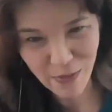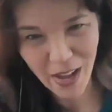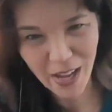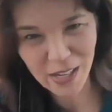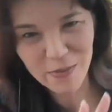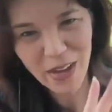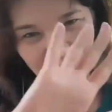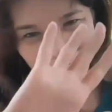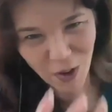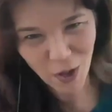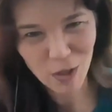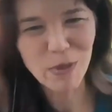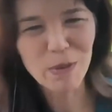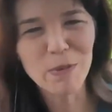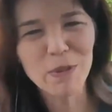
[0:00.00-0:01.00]
the bottom and they've
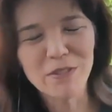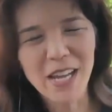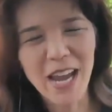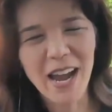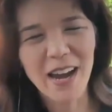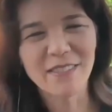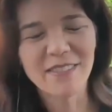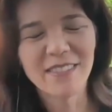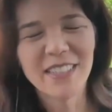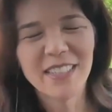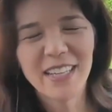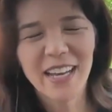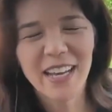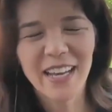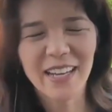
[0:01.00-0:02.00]
all been moved down.
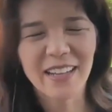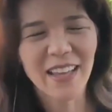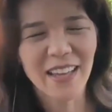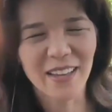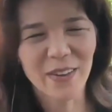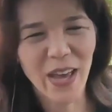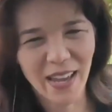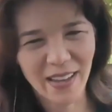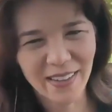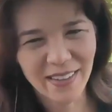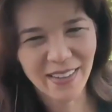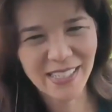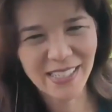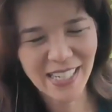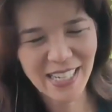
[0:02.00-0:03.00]
And I think, okay,
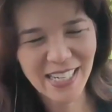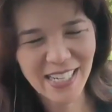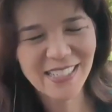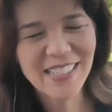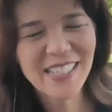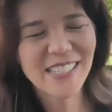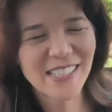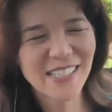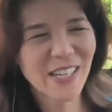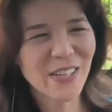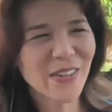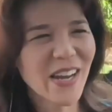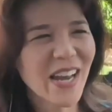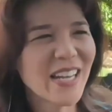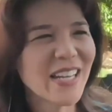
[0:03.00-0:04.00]
I did it.
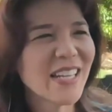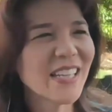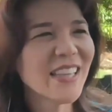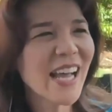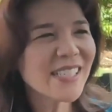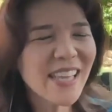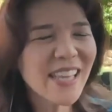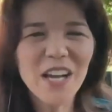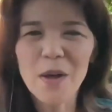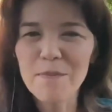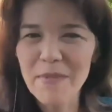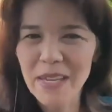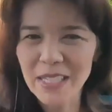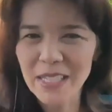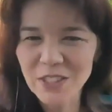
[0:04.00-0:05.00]
So, and the last thing I'll
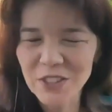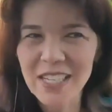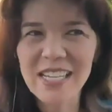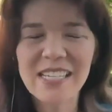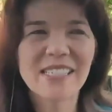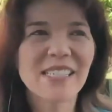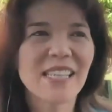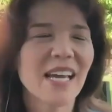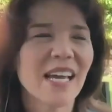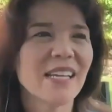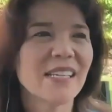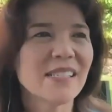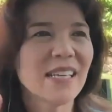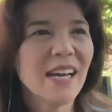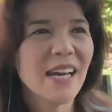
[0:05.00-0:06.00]
mention is
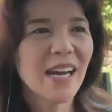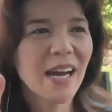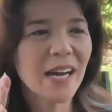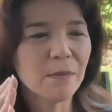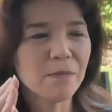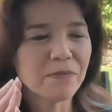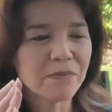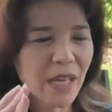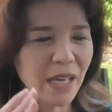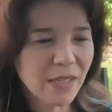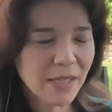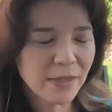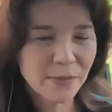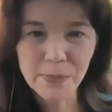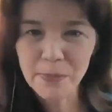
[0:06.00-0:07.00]
that,
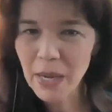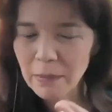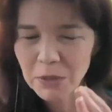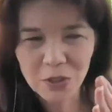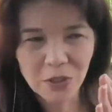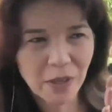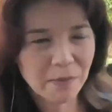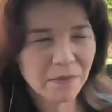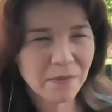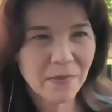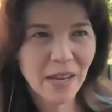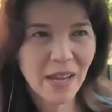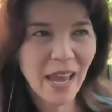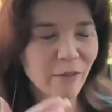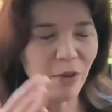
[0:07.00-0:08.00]
because I'm sure
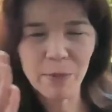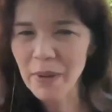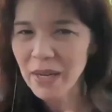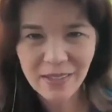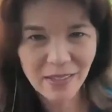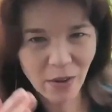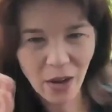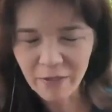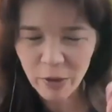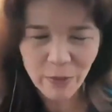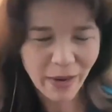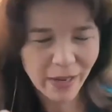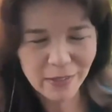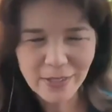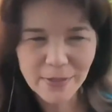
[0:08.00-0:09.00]
every
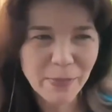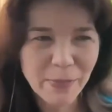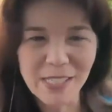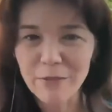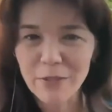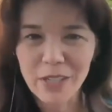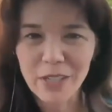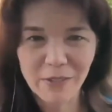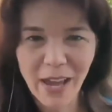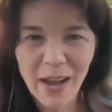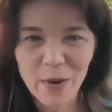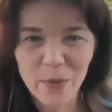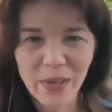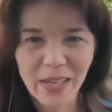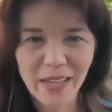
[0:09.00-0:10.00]
writer is a bit different of
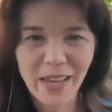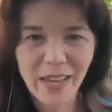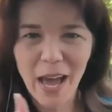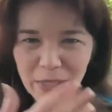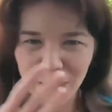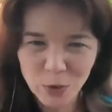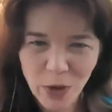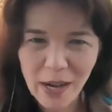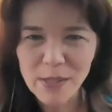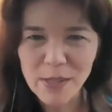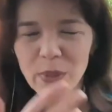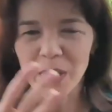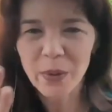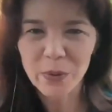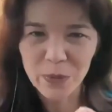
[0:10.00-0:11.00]
how many
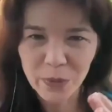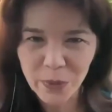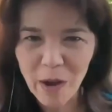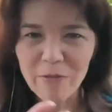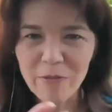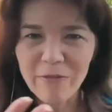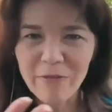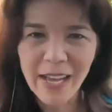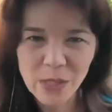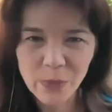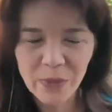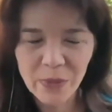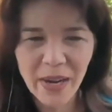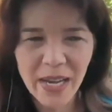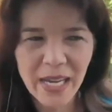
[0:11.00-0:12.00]
drafts we go through, how fast
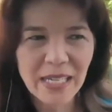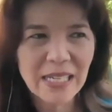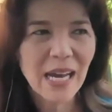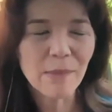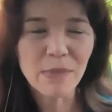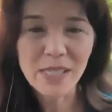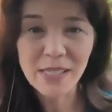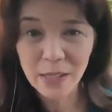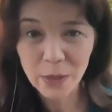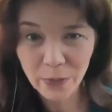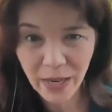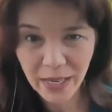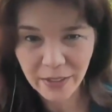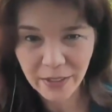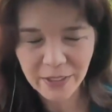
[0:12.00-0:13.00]
we write. I'm a slow
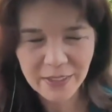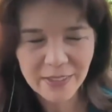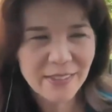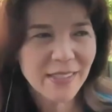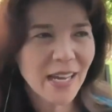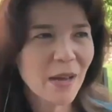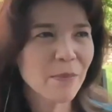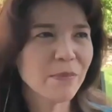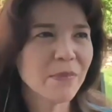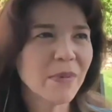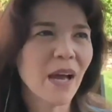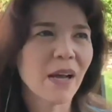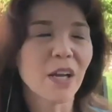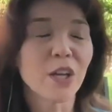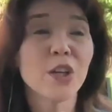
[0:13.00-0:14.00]
writer.
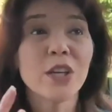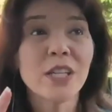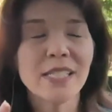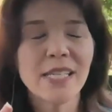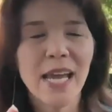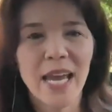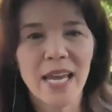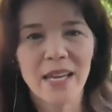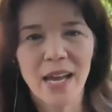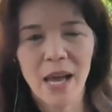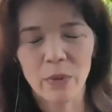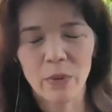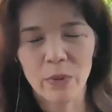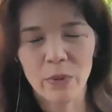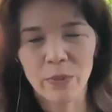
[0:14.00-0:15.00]
On a good day,
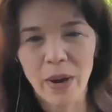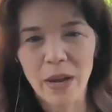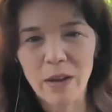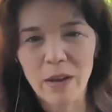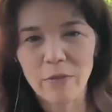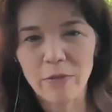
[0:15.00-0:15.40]
I will write